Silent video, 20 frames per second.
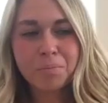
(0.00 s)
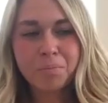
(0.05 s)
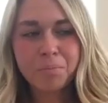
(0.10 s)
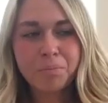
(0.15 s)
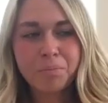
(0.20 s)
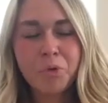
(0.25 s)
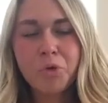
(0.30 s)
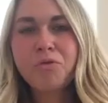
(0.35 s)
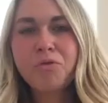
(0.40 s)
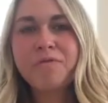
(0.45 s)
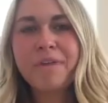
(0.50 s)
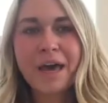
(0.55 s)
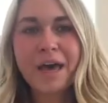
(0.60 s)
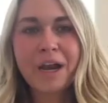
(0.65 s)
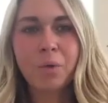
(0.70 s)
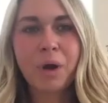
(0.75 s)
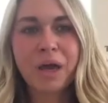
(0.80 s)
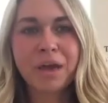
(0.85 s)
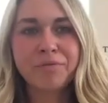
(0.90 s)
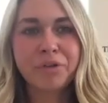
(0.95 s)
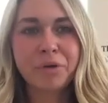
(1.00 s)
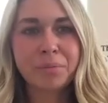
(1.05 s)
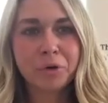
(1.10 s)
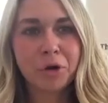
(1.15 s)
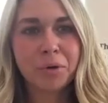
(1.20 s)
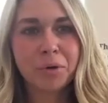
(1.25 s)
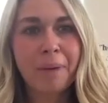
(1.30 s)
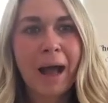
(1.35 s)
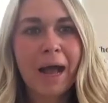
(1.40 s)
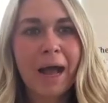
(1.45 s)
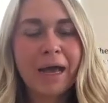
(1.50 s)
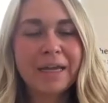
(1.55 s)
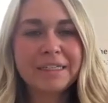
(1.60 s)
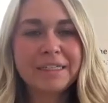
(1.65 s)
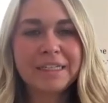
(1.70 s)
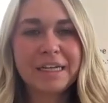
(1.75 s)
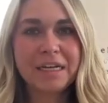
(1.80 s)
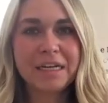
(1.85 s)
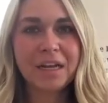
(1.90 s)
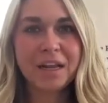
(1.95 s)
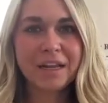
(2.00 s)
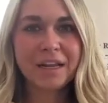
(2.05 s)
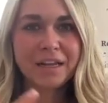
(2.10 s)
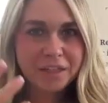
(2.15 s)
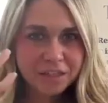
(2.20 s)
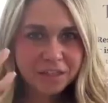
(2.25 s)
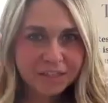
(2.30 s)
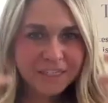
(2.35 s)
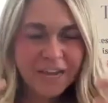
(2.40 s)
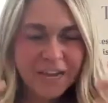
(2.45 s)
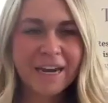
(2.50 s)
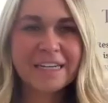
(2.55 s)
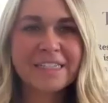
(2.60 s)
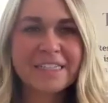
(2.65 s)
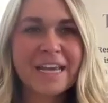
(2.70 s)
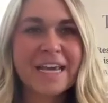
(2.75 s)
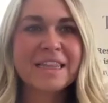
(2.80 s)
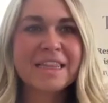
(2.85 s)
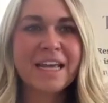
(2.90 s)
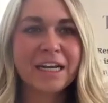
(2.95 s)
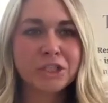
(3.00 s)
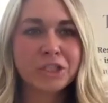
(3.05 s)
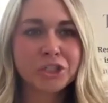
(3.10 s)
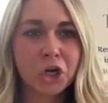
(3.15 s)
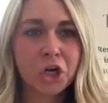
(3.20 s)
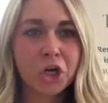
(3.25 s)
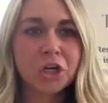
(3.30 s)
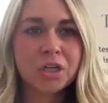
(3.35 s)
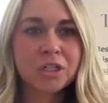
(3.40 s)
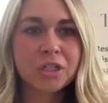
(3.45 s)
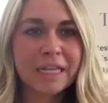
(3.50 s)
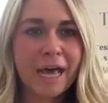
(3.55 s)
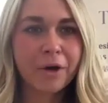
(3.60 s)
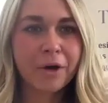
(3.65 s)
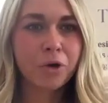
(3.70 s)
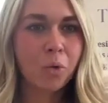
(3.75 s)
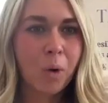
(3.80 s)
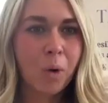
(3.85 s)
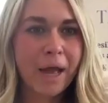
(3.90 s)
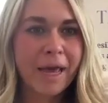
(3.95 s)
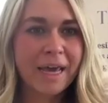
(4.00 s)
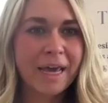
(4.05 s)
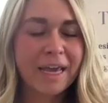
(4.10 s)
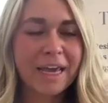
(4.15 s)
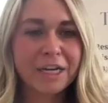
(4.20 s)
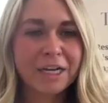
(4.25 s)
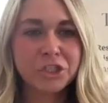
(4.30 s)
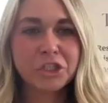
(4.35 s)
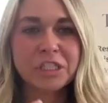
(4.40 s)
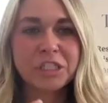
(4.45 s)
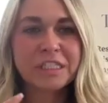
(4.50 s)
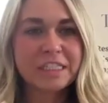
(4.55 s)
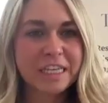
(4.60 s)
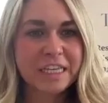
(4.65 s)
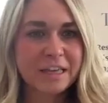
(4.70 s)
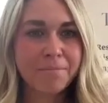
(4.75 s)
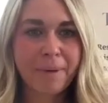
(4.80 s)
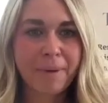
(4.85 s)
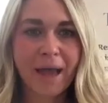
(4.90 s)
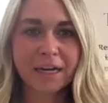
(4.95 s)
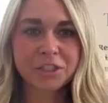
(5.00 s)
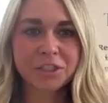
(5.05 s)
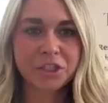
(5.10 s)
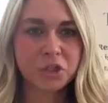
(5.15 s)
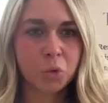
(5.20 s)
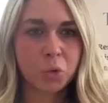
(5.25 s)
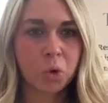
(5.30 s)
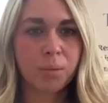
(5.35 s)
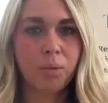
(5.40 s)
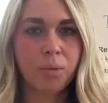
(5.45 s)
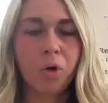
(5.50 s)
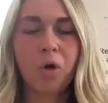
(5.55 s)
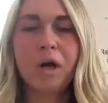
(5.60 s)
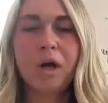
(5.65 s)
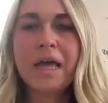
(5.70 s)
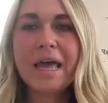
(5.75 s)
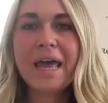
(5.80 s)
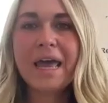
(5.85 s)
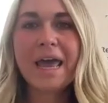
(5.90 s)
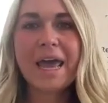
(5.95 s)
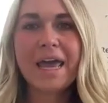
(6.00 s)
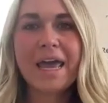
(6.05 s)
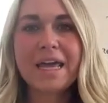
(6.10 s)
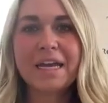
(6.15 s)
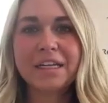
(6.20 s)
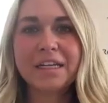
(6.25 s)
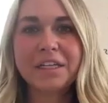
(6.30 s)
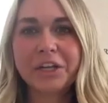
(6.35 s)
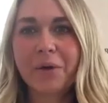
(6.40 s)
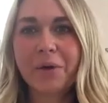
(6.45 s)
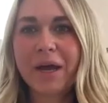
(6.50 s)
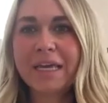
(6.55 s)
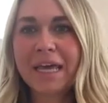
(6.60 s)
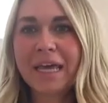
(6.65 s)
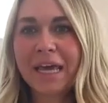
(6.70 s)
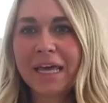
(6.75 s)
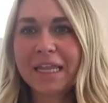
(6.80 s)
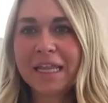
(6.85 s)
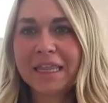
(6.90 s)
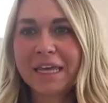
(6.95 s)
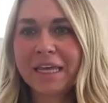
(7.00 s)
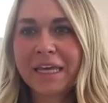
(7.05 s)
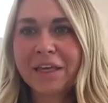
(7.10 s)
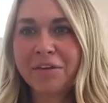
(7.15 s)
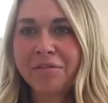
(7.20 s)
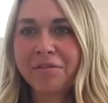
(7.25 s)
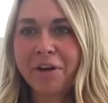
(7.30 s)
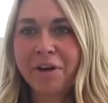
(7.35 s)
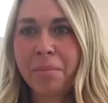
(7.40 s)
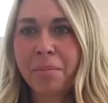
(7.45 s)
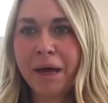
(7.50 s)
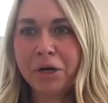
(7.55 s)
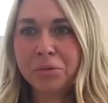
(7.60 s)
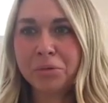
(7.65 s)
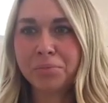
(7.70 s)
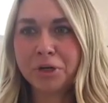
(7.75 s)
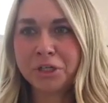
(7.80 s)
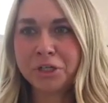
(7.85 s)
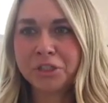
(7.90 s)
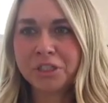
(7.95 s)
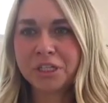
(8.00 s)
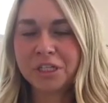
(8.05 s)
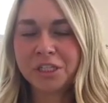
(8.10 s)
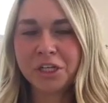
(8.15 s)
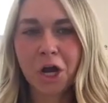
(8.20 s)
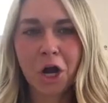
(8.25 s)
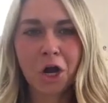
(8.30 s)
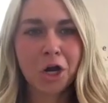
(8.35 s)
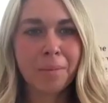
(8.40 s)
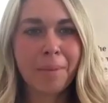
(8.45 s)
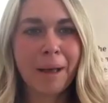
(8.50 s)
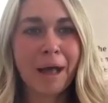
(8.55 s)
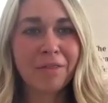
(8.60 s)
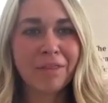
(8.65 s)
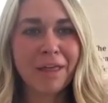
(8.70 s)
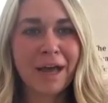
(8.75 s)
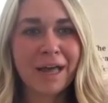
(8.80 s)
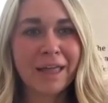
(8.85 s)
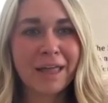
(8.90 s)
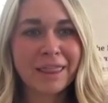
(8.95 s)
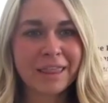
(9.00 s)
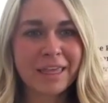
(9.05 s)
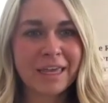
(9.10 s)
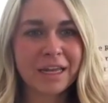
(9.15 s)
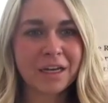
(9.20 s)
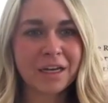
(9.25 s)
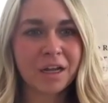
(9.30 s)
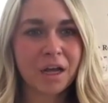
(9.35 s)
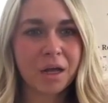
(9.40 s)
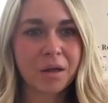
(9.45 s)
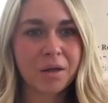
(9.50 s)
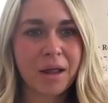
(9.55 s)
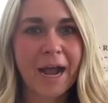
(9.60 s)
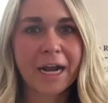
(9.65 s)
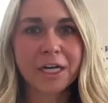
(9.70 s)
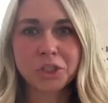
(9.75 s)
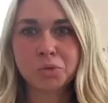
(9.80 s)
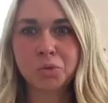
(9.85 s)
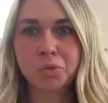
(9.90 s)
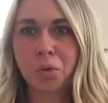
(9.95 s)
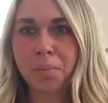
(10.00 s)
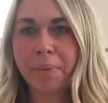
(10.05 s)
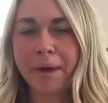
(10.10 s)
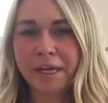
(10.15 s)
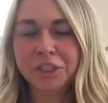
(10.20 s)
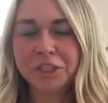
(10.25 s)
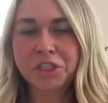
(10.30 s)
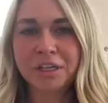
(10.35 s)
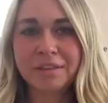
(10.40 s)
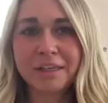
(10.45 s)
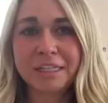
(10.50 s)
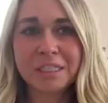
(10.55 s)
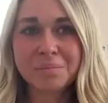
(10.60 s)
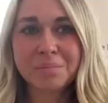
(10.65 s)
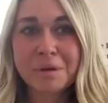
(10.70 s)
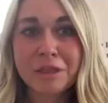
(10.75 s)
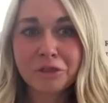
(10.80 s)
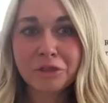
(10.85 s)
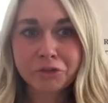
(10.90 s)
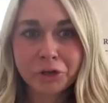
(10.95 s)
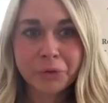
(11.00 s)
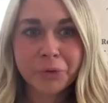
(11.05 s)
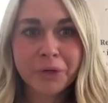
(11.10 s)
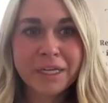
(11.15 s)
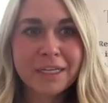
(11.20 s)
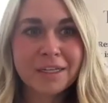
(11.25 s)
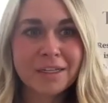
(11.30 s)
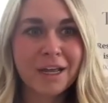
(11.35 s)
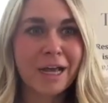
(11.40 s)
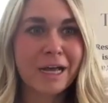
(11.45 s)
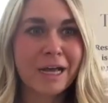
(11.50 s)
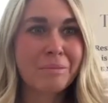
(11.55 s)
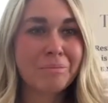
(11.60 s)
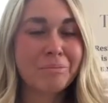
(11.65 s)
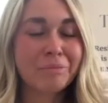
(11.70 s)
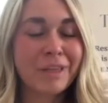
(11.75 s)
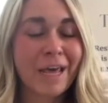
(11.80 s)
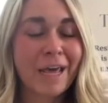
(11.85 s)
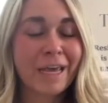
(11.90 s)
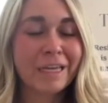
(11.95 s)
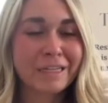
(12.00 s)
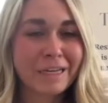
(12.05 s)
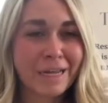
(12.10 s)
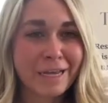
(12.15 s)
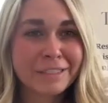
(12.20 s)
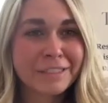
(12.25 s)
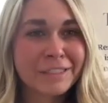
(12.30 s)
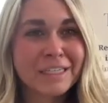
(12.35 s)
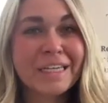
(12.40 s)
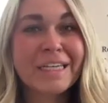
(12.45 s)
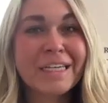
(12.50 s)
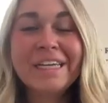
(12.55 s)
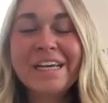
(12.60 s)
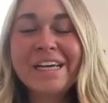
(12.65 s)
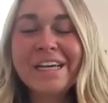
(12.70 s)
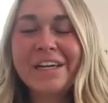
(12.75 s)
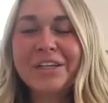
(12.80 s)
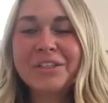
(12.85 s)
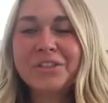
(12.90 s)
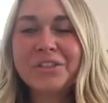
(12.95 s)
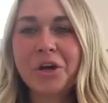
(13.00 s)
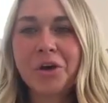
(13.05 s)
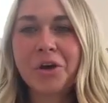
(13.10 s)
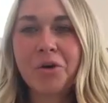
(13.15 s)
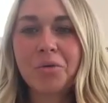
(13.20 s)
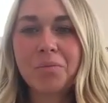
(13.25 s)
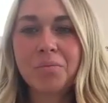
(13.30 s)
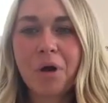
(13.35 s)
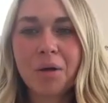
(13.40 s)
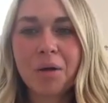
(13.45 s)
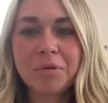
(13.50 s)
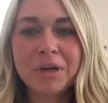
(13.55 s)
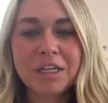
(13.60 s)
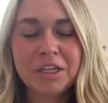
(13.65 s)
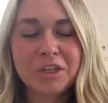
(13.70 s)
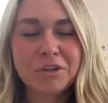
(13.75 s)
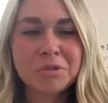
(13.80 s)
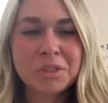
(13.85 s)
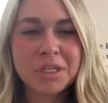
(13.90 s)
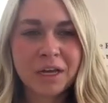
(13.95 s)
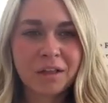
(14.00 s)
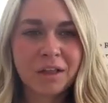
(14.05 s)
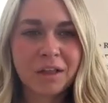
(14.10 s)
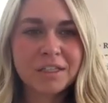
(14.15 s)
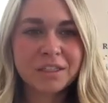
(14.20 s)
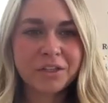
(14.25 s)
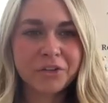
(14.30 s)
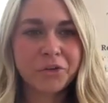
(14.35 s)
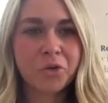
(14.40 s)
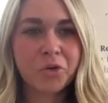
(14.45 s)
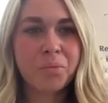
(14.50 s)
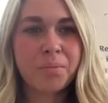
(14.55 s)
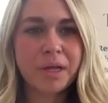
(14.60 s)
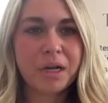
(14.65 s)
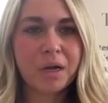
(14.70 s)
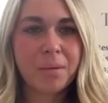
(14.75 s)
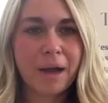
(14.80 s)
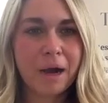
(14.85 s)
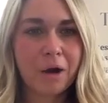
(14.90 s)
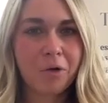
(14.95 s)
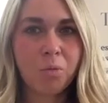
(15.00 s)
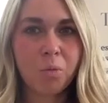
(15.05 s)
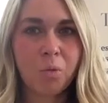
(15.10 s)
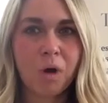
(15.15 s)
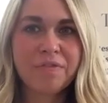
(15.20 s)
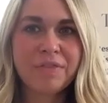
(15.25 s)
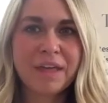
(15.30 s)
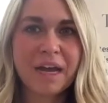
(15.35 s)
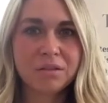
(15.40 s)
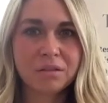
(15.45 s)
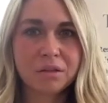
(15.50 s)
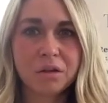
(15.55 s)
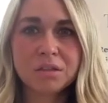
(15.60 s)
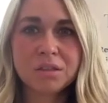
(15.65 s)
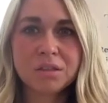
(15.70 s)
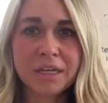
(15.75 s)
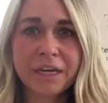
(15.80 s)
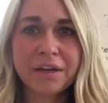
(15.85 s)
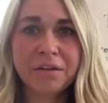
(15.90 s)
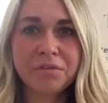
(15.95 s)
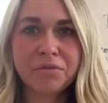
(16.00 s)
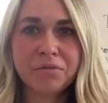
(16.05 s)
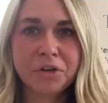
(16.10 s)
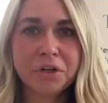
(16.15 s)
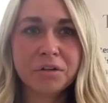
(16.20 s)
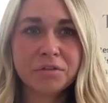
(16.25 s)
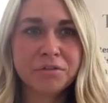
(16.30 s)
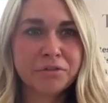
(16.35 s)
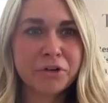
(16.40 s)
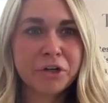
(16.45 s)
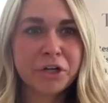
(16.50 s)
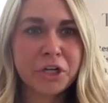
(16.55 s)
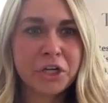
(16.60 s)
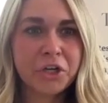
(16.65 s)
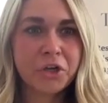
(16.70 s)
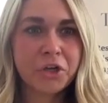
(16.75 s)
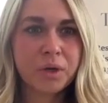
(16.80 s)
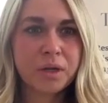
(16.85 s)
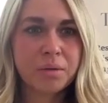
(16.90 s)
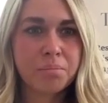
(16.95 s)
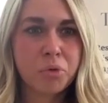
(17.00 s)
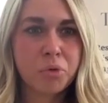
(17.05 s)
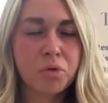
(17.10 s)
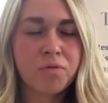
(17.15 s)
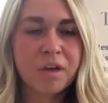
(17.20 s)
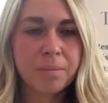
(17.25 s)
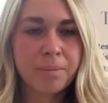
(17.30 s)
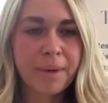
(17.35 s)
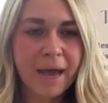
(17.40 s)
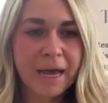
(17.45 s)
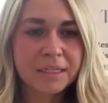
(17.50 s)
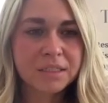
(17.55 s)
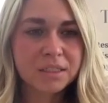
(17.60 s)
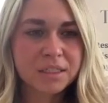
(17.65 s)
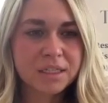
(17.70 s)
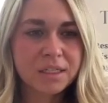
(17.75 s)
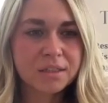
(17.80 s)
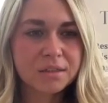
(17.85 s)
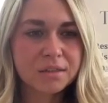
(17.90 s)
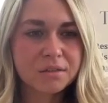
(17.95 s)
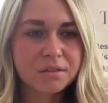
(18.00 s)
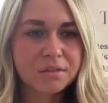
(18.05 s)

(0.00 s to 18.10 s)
move that away from your mind and kind of take that dark cloud away and just get back to normal. And, I can't think of a better person to talk about that than an actual patient that's been through it, like Nancy. So, Mom, can you tell us a little bit about what that looks like for you and moving past it?